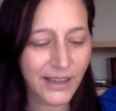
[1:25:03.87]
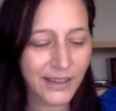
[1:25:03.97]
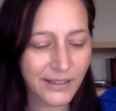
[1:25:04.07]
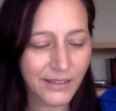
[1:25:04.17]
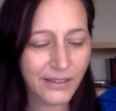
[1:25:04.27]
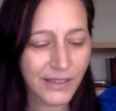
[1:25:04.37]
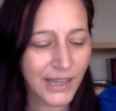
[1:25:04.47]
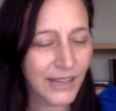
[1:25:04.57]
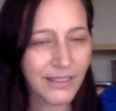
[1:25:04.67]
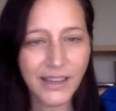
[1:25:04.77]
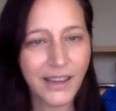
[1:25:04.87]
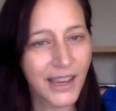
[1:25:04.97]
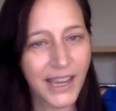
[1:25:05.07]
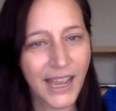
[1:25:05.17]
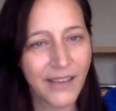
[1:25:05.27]
I and I think I
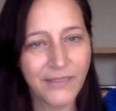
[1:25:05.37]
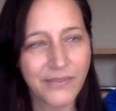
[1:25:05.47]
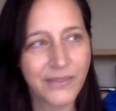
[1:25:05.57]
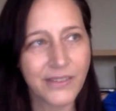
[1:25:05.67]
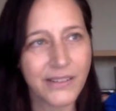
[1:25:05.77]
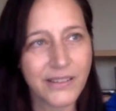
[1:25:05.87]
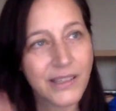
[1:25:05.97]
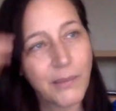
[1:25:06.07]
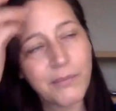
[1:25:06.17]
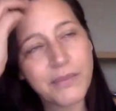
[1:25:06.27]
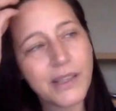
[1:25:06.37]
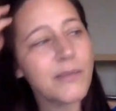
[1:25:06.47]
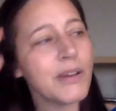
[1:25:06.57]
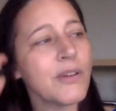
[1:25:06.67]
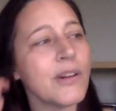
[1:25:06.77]
have something
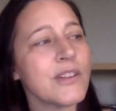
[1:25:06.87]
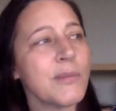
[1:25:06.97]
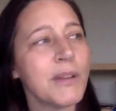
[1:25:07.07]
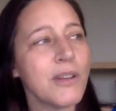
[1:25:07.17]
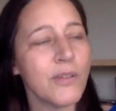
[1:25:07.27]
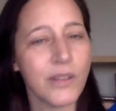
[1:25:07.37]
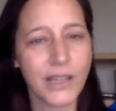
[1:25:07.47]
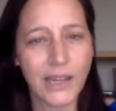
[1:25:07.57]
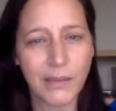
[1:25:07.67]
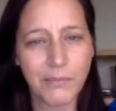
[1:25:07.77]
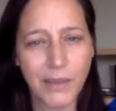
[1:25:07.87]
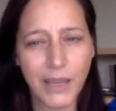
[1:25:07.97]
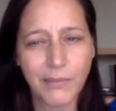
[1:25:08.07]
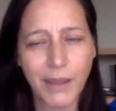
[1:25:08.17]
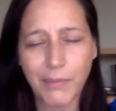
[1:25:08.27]
recorded. So I'm gonna go look it up.
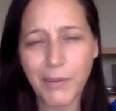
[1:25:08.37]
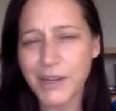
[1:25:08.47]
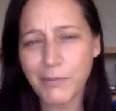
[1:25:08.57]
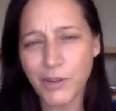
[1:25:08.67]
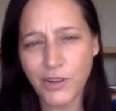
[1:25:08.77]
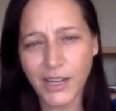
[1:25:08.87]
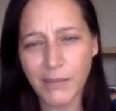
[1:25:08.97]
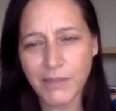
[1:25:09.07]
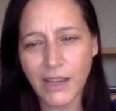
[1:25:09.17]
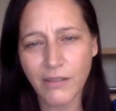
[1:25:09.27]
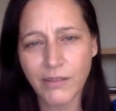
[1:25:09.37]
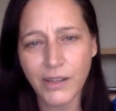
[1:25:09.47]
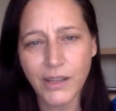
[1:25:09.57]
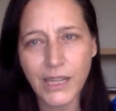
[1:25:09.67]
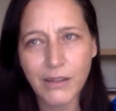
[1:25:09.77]
I, I probably didn't put her name down,
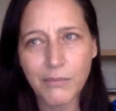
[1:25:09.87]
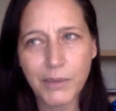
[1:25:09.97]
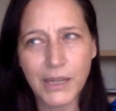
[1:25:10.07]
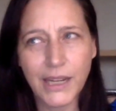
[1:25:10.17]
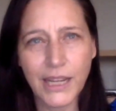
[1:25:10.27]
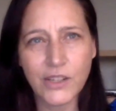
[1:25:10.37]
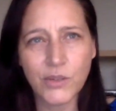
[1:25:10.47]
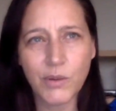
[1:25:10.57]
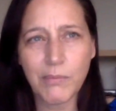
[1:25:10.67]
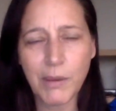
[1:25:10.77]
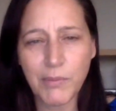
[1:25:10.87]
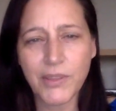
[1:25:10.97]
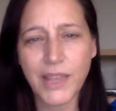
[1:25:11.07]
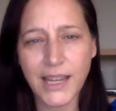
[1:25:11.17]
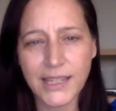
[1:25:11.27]
but I do remember
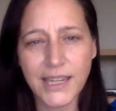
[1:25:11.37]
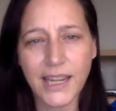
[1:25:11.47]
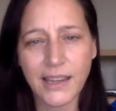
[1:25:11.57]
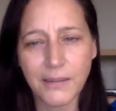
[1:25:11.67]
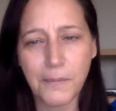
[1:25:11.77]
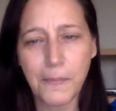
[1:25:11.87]
that day.